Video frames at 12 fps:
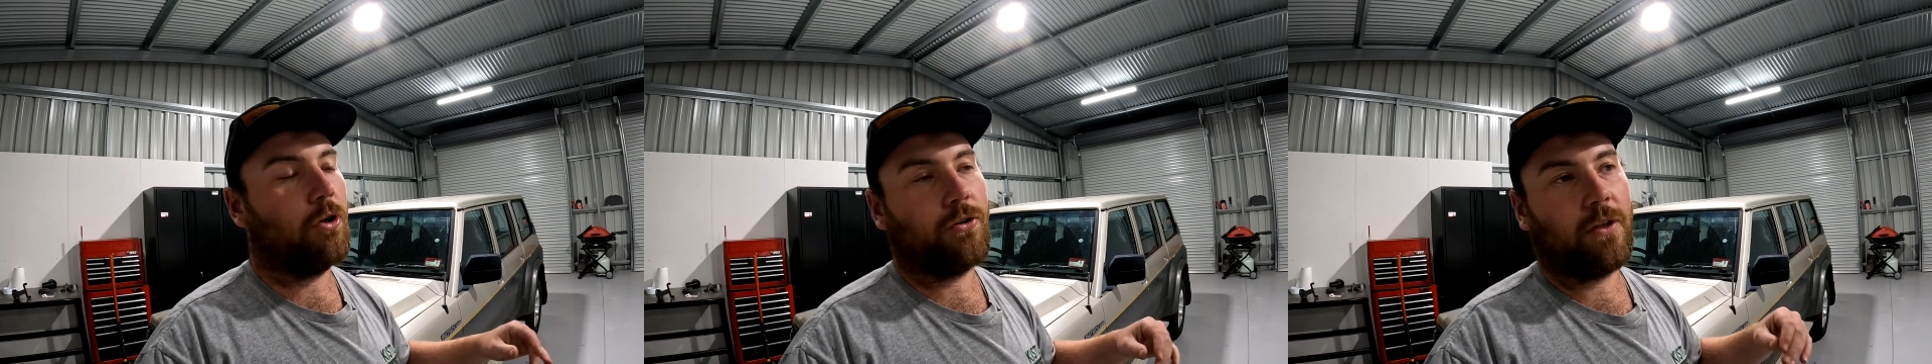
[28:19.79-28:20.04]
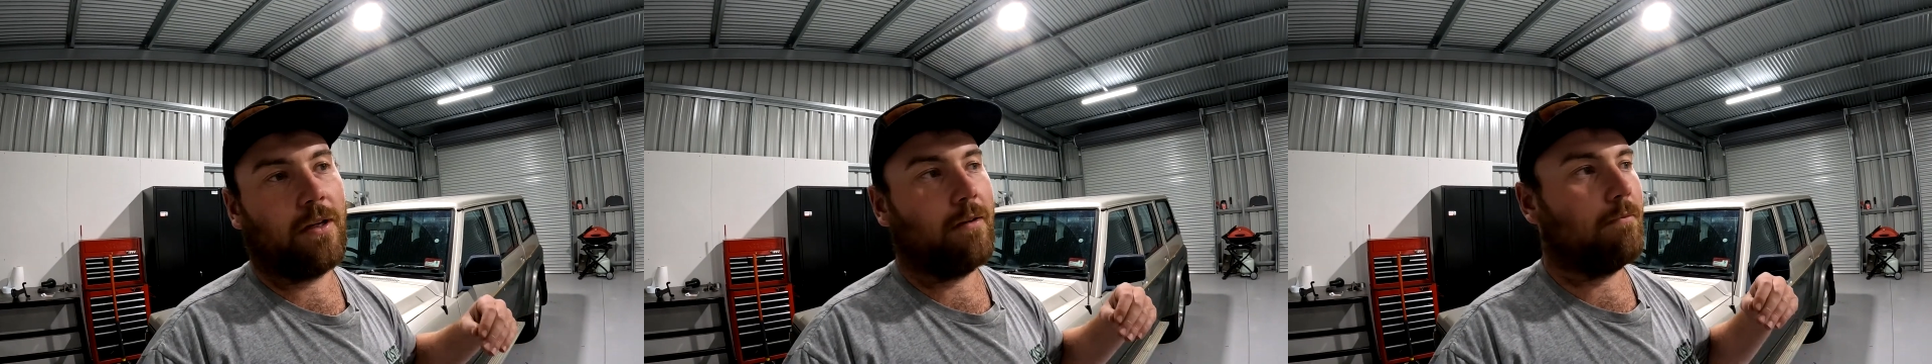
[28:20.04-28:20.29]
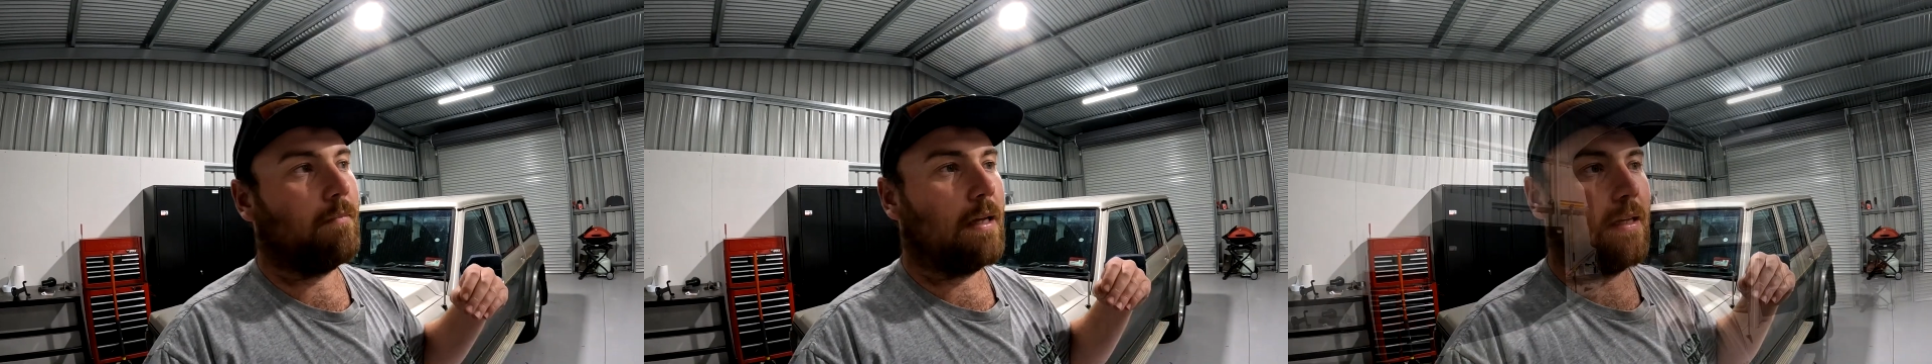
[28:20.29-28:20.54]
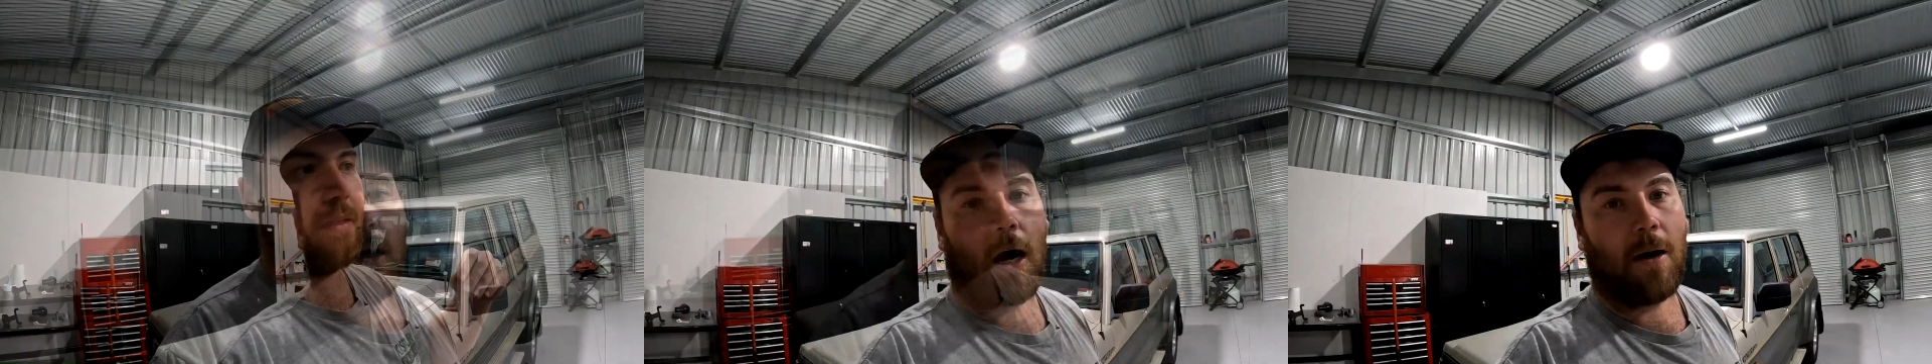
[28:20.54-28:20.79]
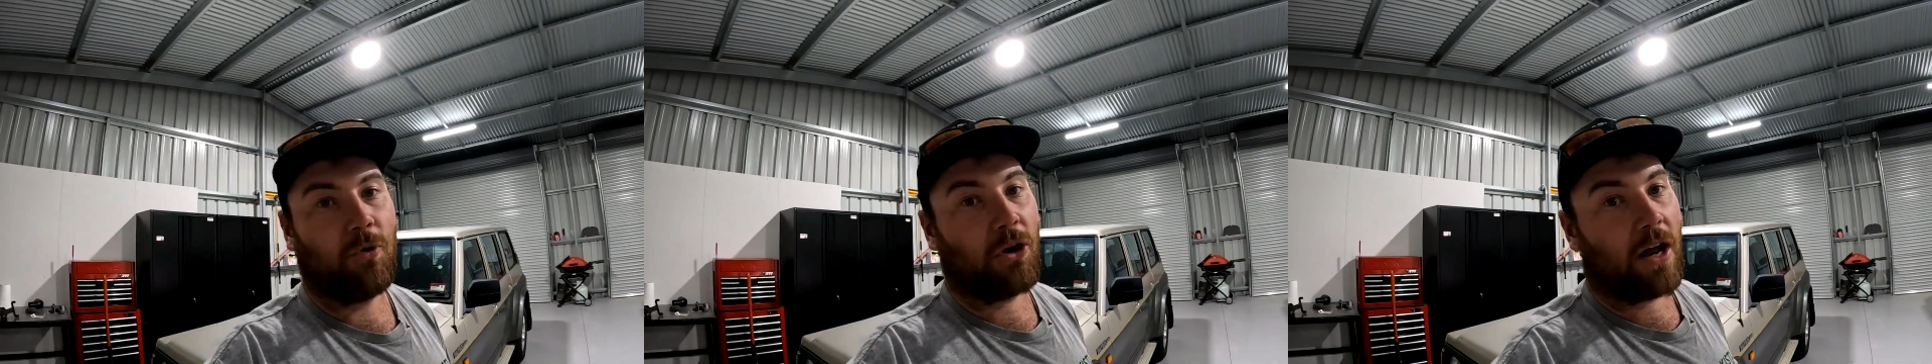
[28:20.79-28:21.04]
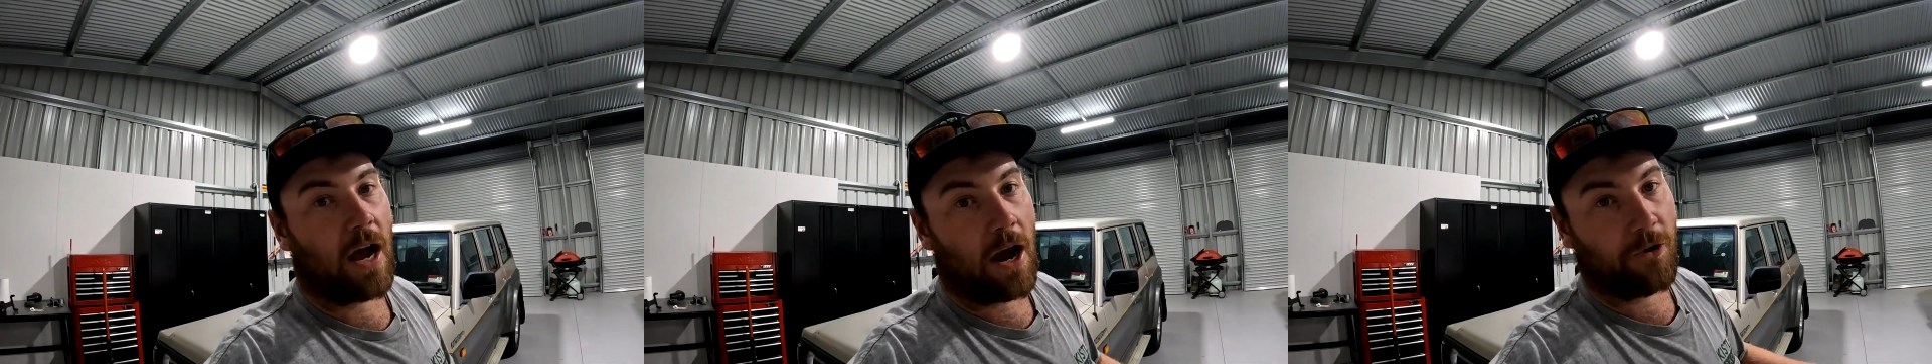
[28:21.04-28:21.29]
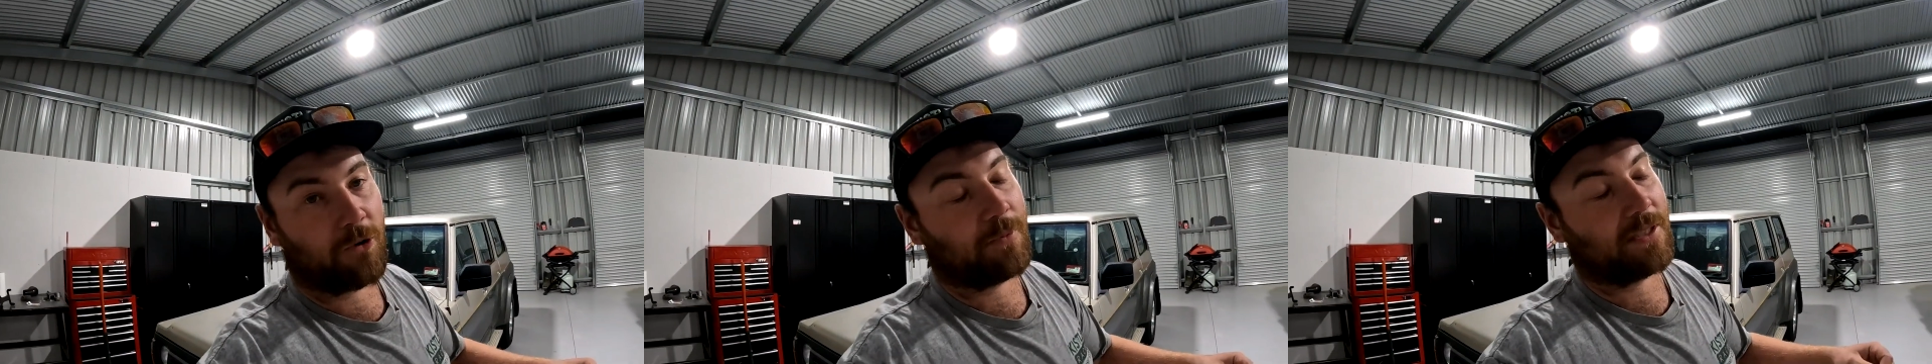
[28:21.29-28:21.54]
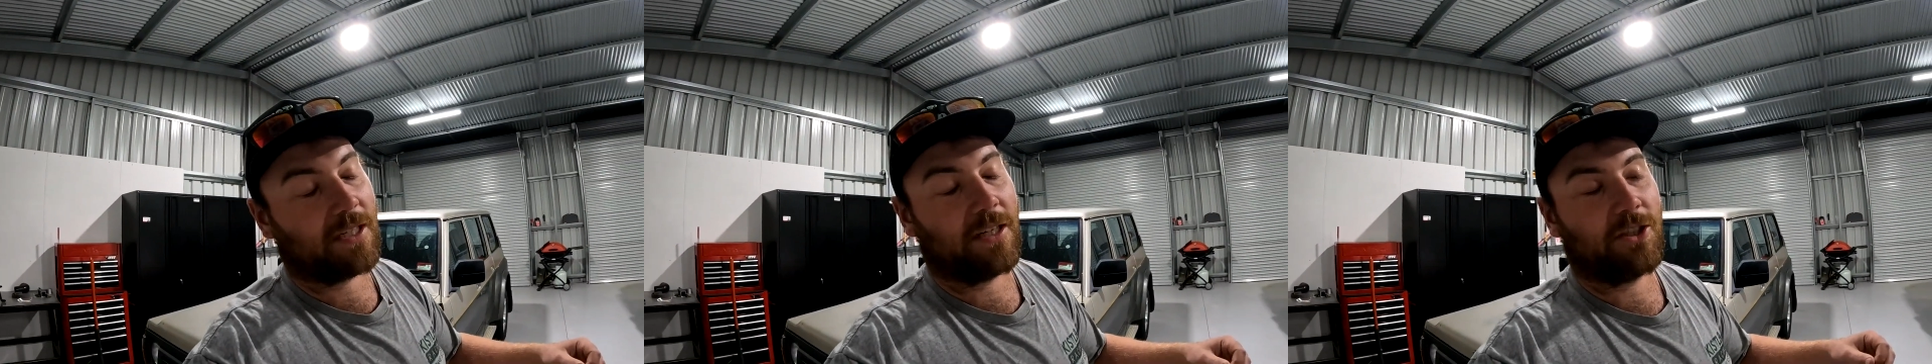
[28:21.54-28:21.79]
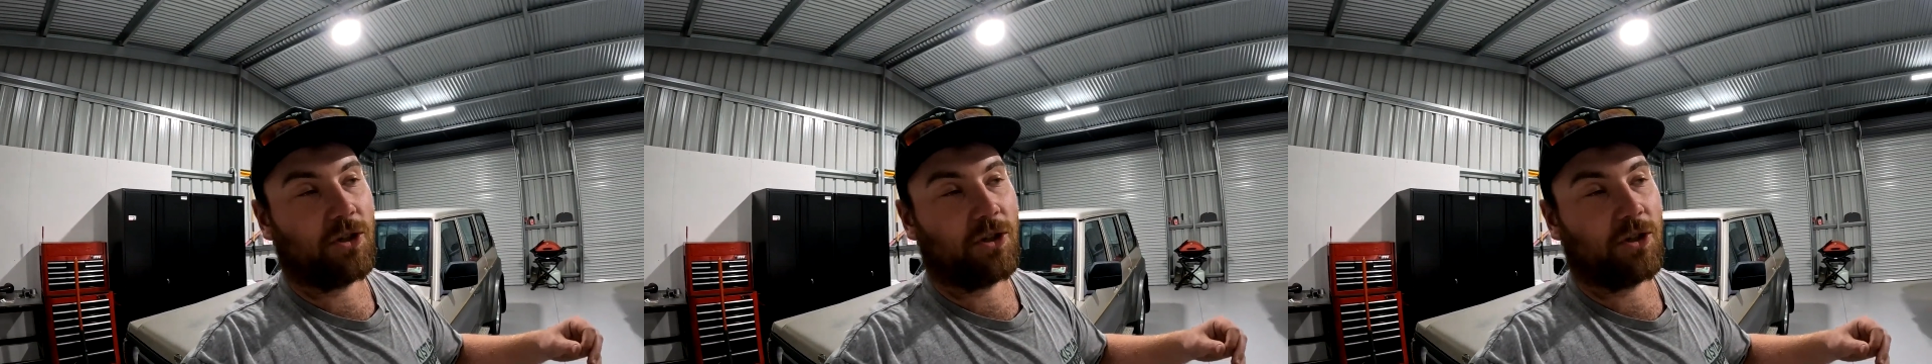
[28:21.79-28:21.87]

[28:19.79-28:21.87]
Not that, I'm not 100%